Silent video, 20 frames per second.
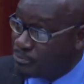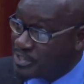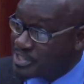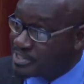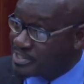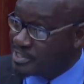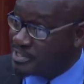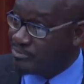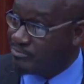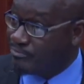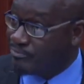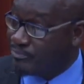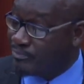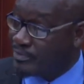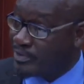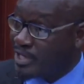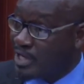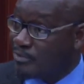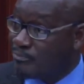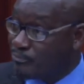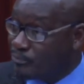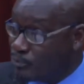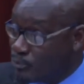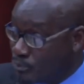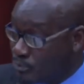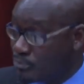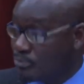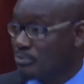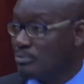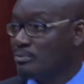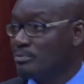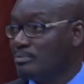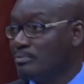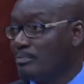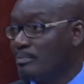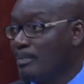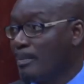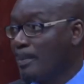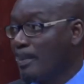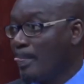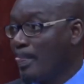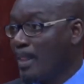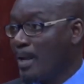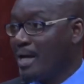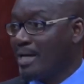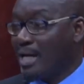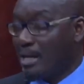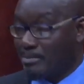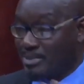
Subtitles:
receive a few, and